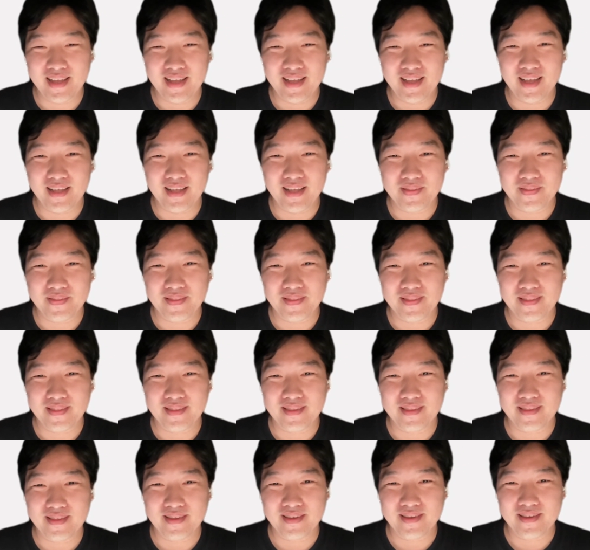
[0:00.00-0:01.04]

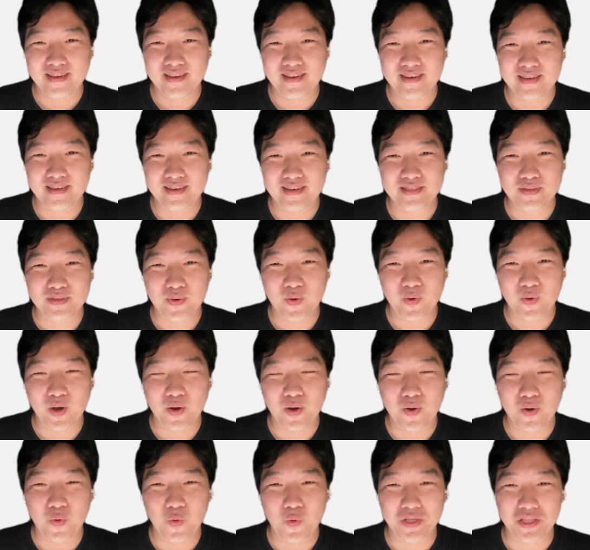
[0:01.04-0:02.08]
And yes,
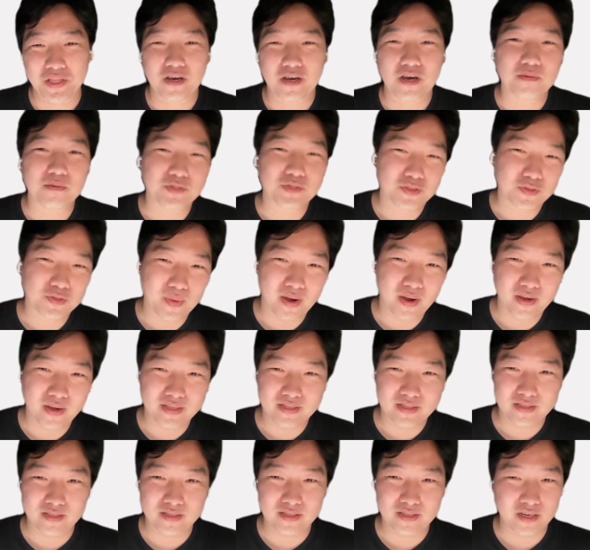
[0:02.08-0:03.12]
when it comes to my
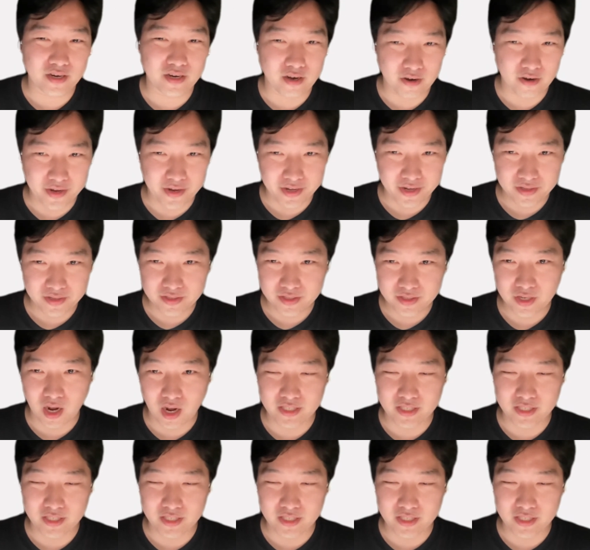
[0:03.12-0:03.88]
design careers,